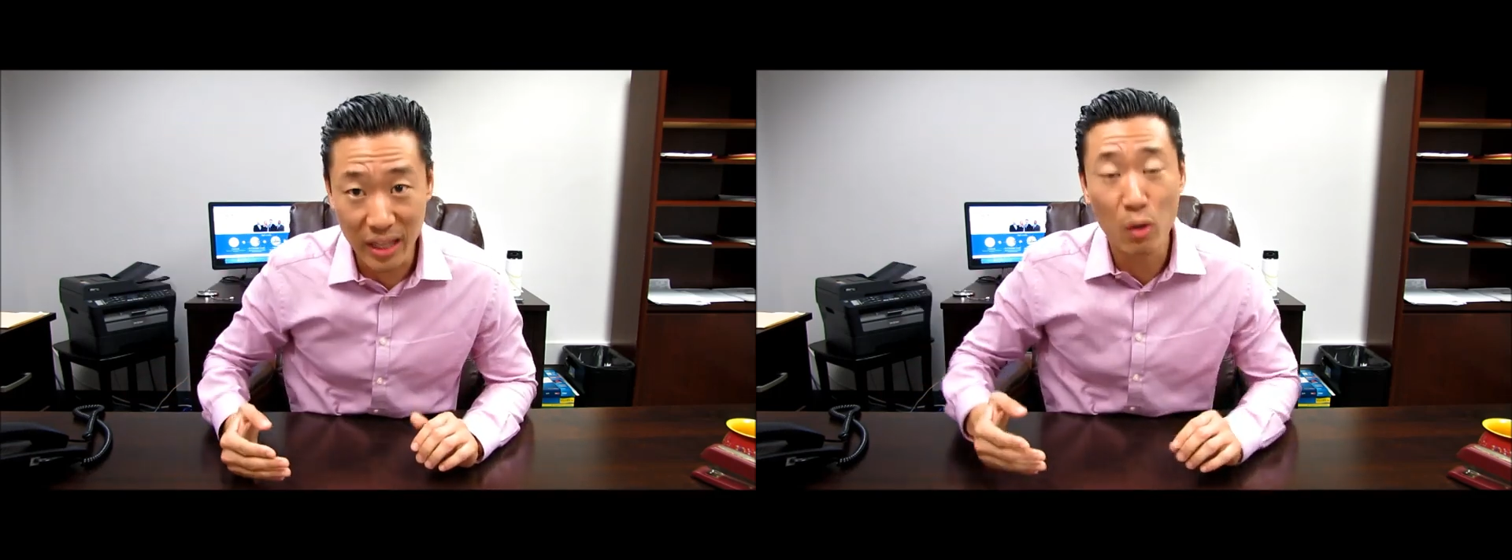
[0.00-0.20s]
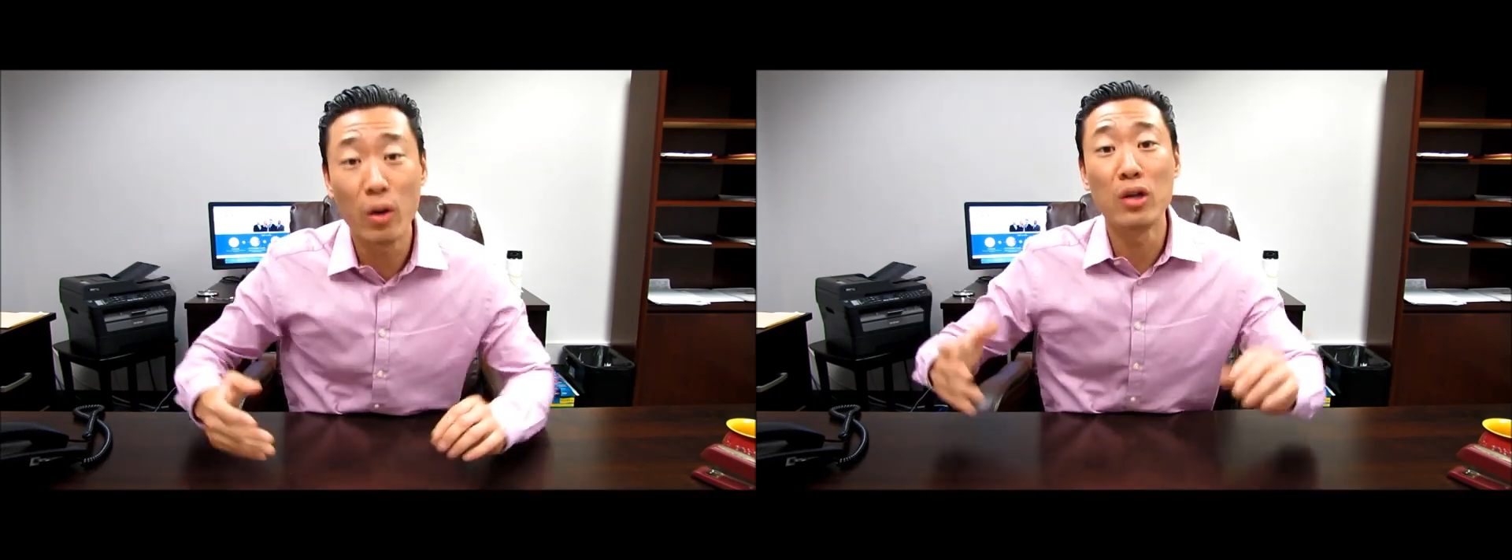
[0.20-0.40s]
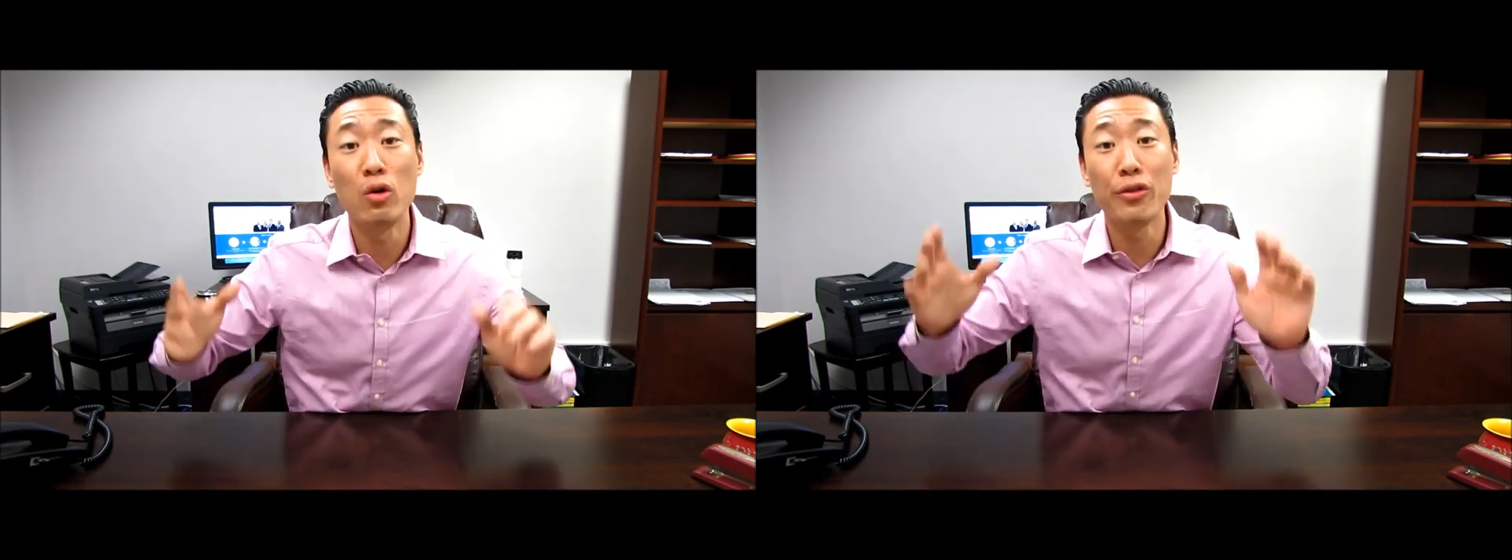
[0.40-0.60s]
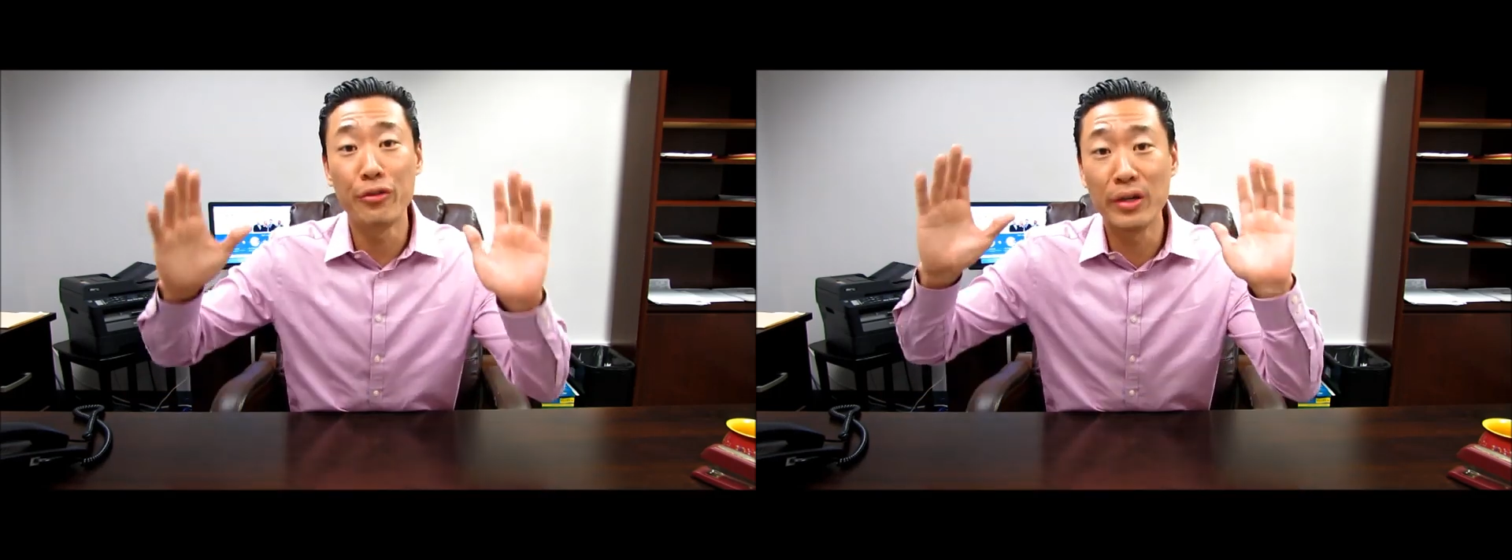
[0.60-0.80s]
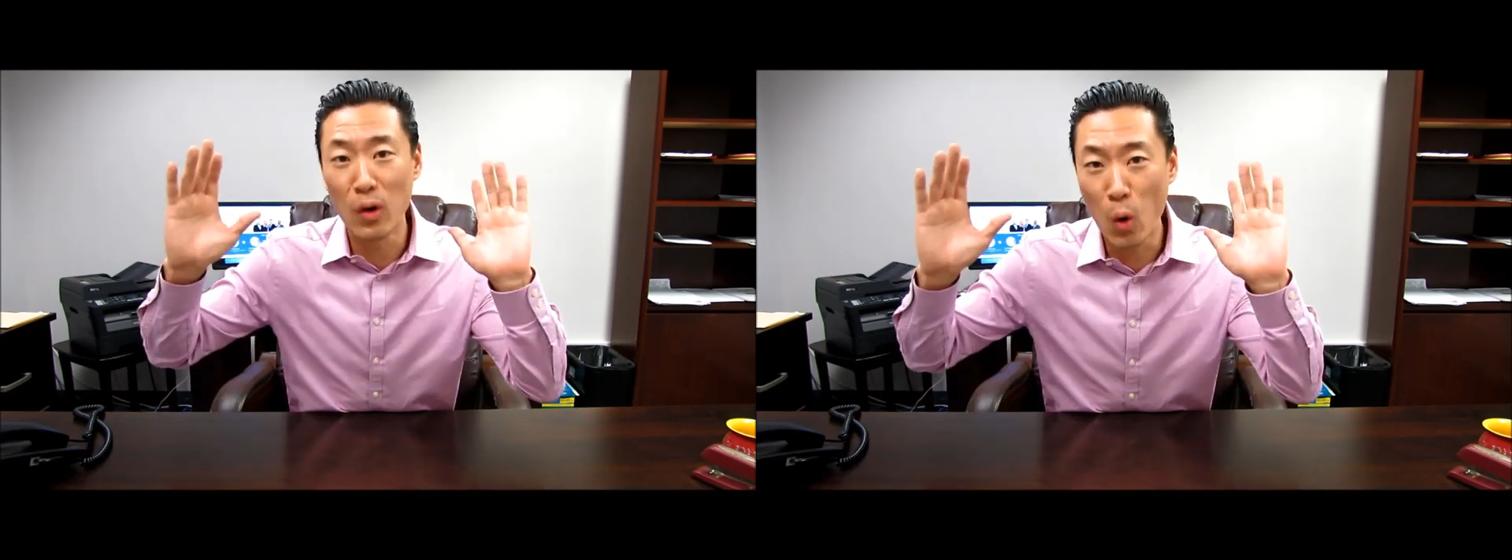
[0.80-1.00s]
They don't want to go
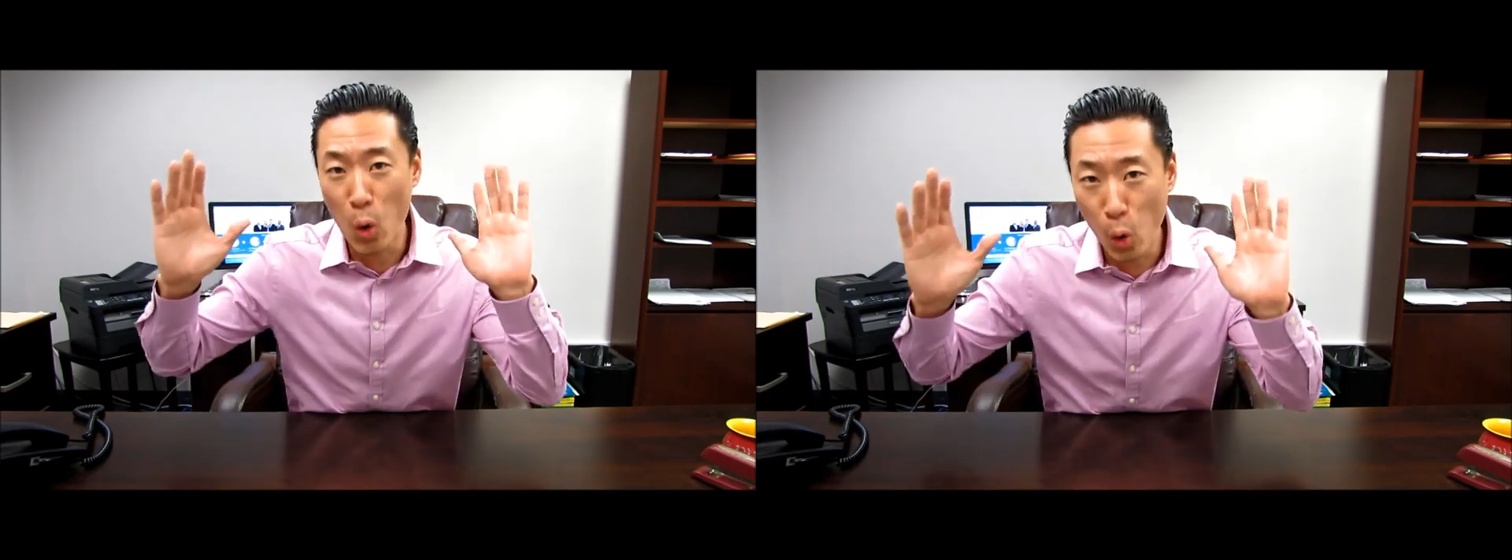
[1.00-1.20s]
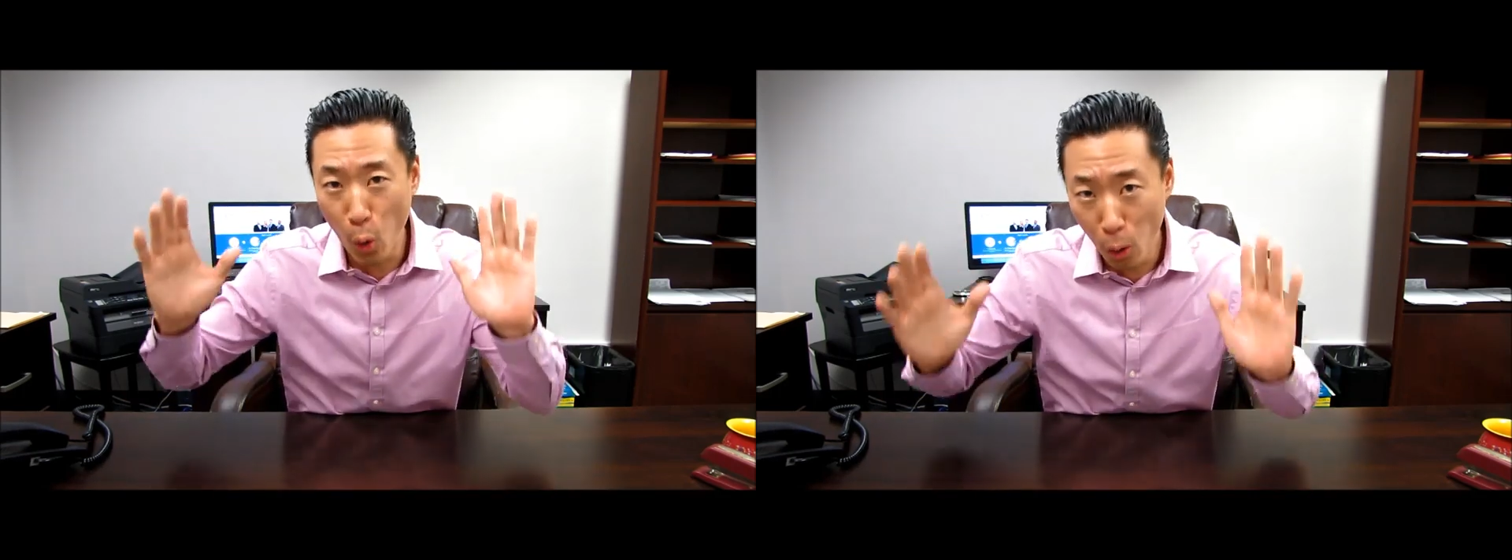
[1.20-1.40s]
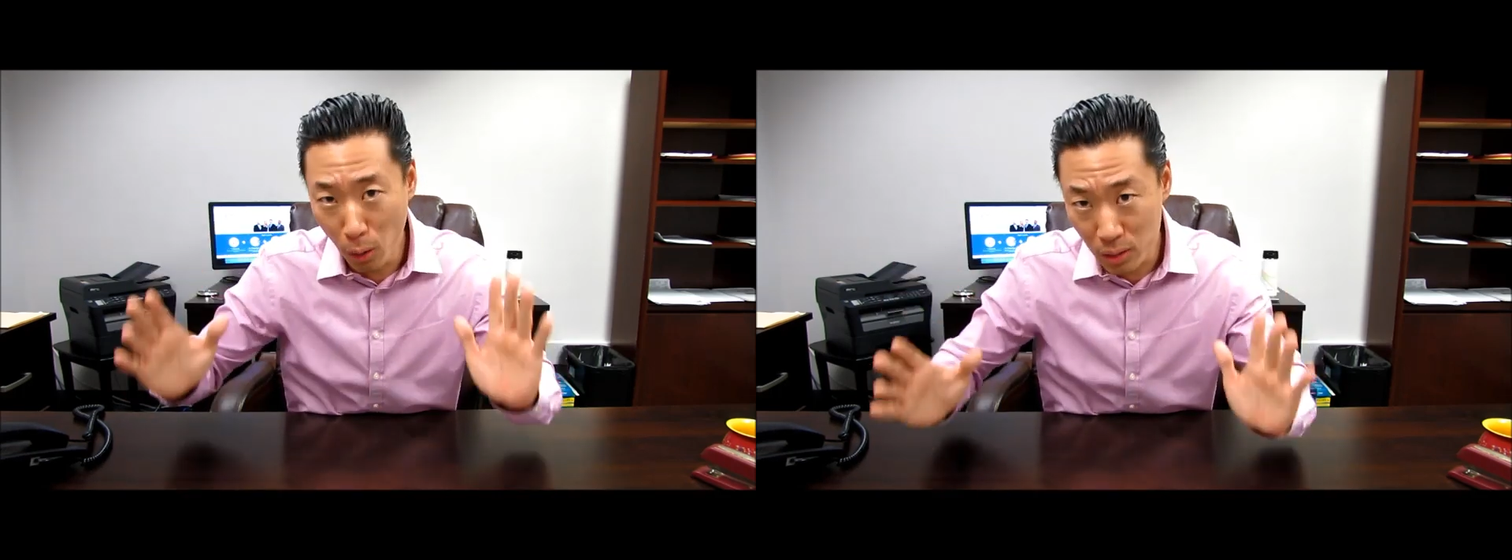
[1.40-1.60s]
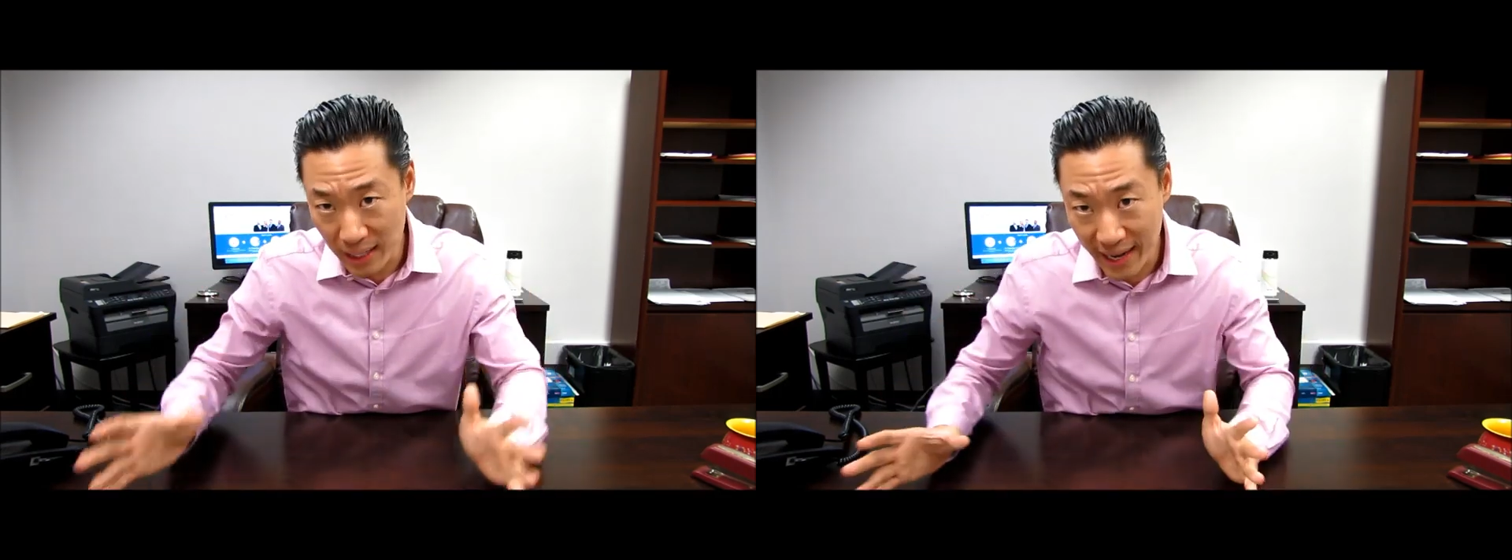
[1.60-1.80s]
through your whole